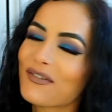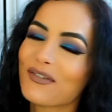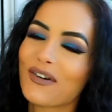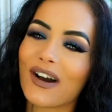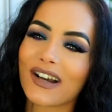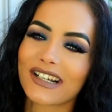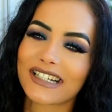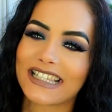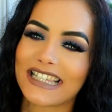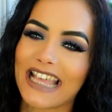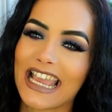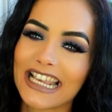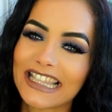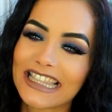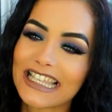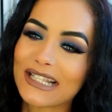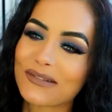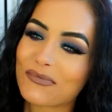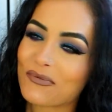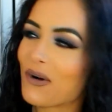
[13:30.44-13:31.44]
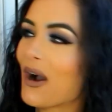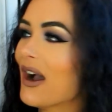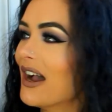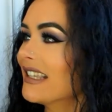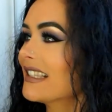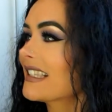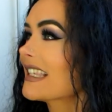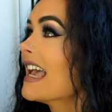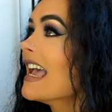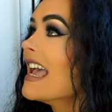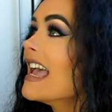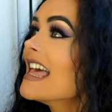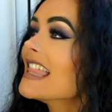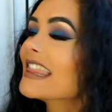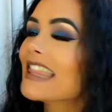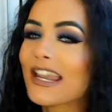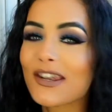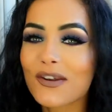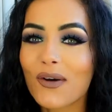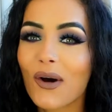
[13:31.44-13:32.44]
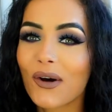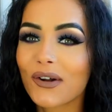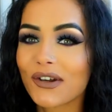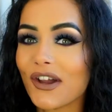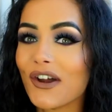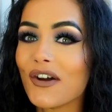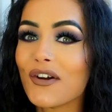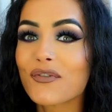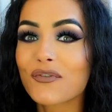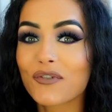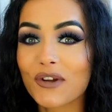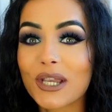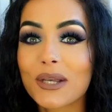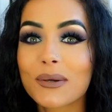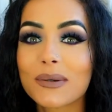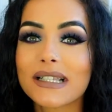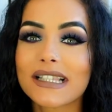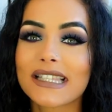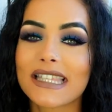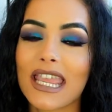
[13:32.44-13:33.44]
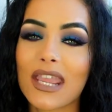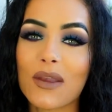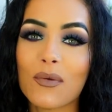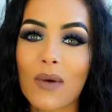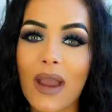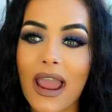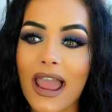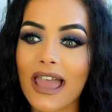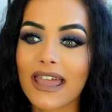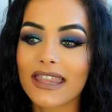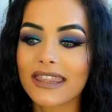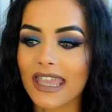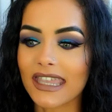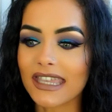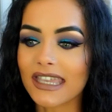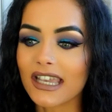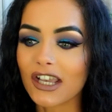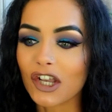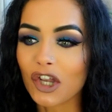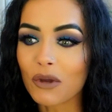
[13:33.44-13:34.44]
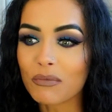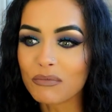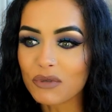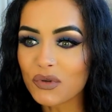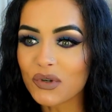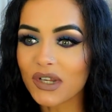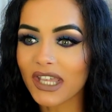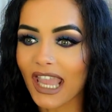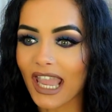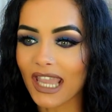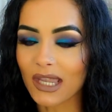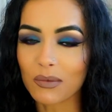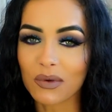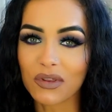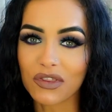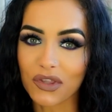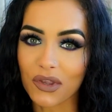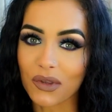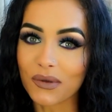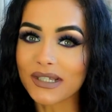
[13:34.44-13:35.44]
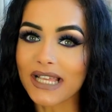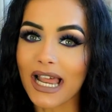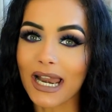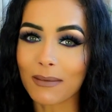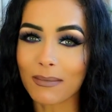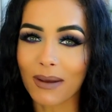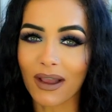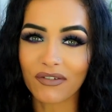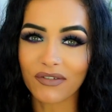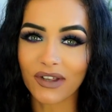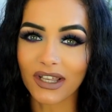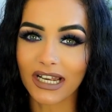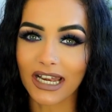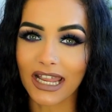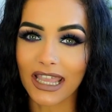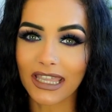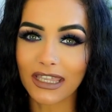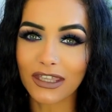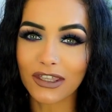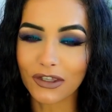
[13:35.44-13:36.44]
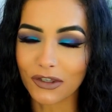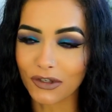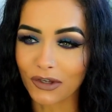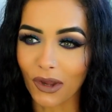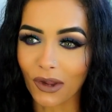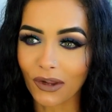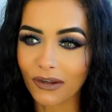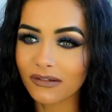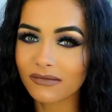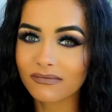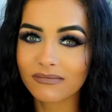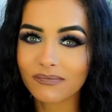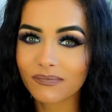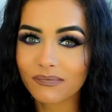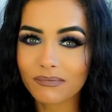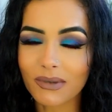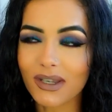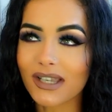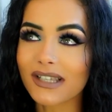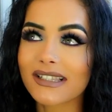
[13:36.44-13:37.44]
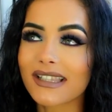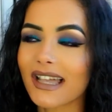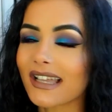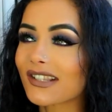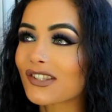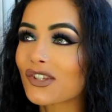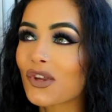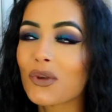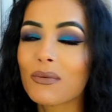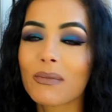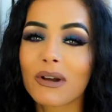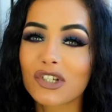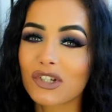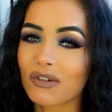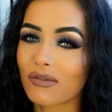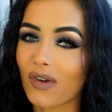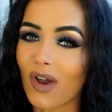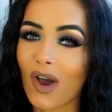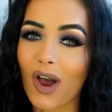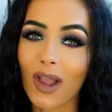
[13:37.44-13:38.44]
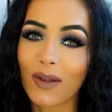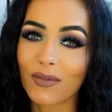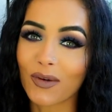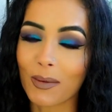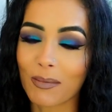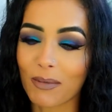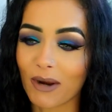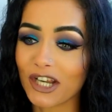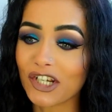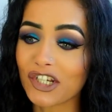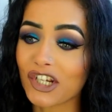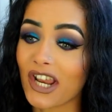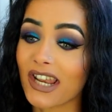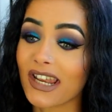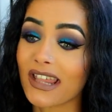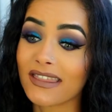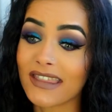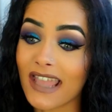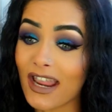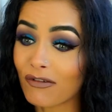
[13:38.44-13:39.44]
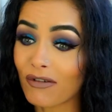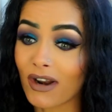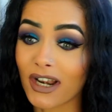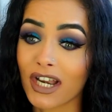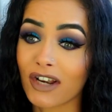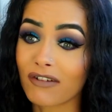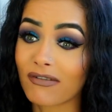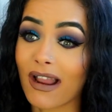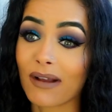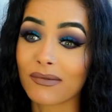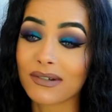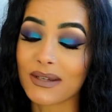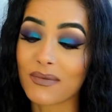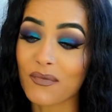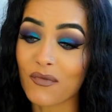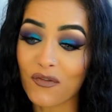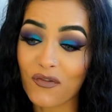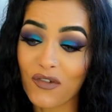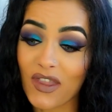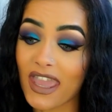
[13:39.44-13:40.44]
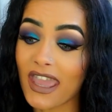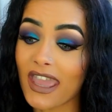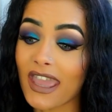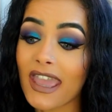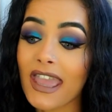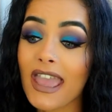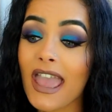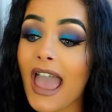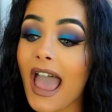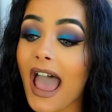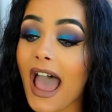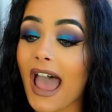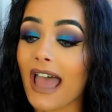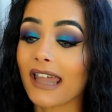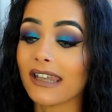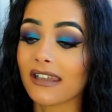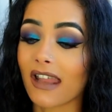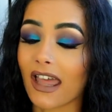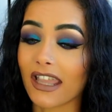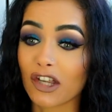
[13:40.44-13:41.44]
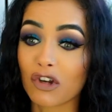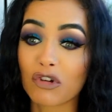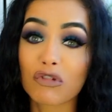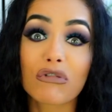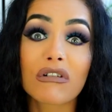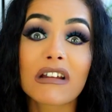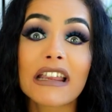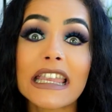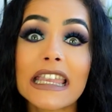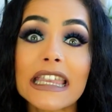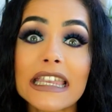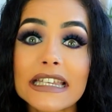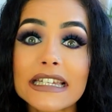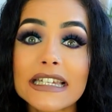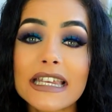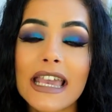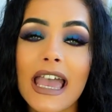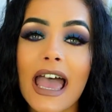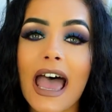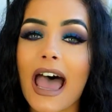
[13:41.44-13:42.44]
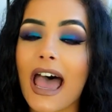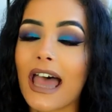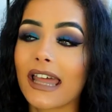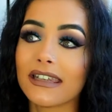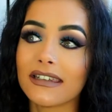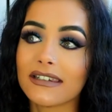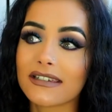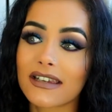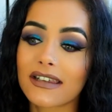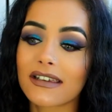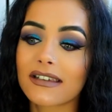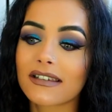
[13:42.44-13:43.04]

fuck's sake these words they're not on a frequency where they can communicate with you telepathically you know because that's too much of a high vibration and they're running around in fear and like greed and